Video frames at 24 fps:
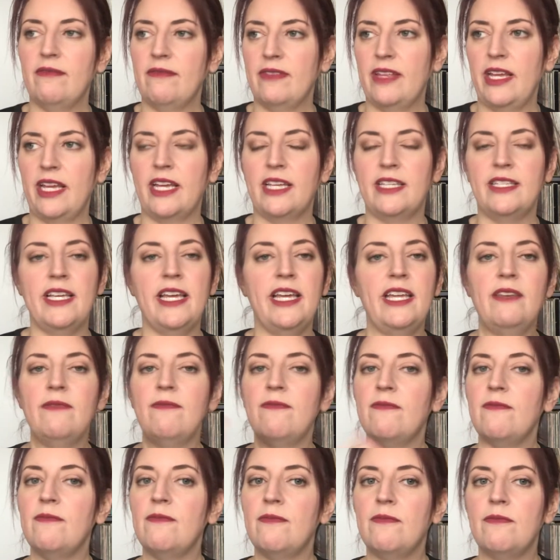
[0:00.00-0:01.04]
like I said,
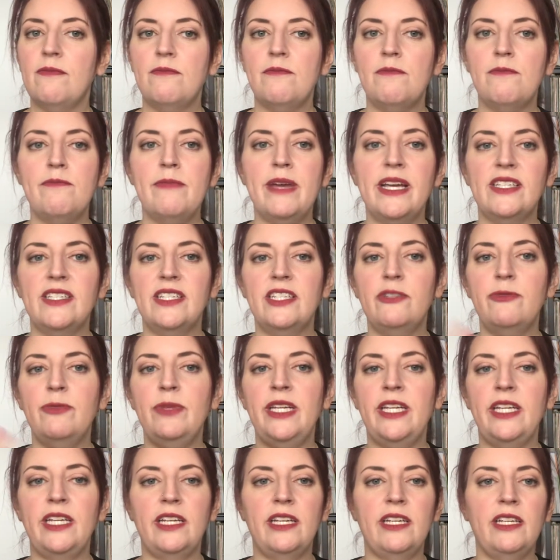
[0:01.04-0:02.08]
message
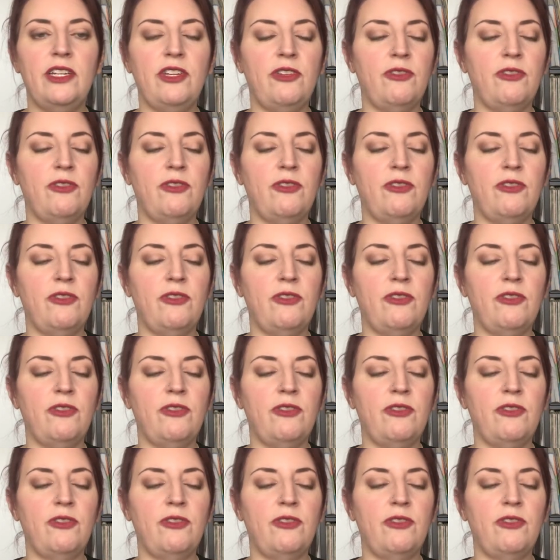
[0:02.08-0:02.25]
me,